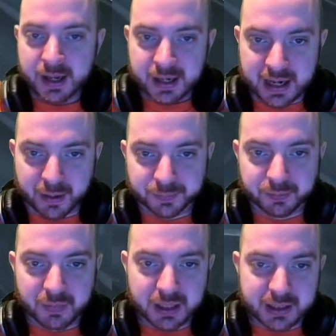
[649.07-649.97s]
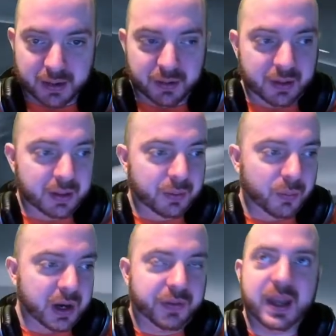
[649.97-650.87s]
Now, so
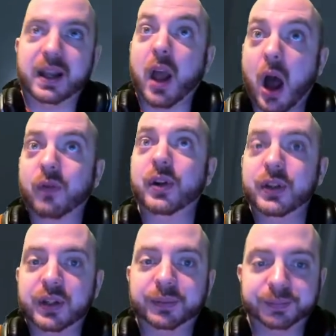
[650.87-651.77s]
one of the current